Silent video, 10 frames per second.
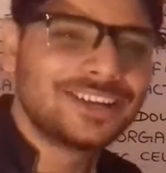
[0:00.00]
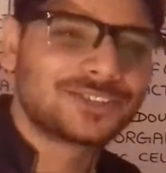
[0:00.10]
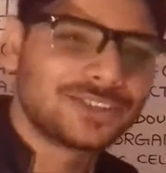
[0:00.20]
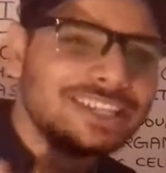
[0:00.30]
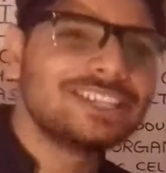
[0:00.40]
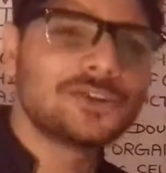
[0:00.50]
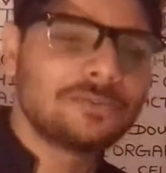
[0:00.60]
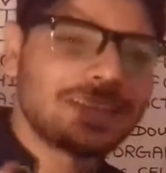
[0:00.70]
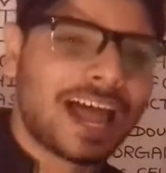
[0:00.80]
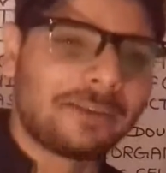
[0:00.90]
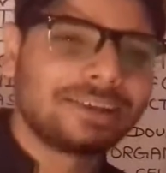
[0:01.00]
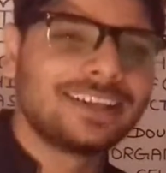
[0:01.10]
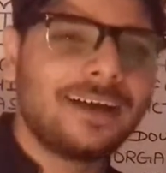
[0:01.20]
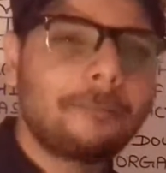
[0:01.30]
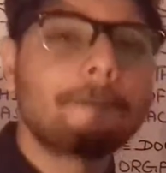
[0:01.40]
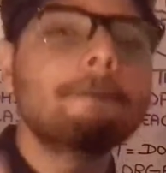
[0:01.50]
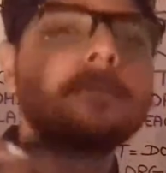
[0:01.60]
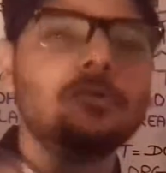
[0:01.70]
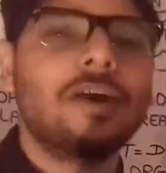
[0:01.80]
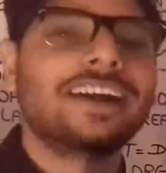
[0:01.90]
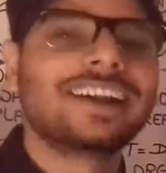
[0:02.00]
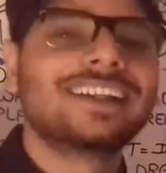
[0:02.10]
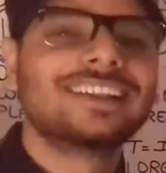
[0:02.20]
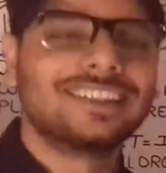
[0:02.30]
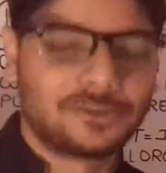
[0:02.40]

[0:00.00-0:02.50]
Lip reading: So these will be having the what?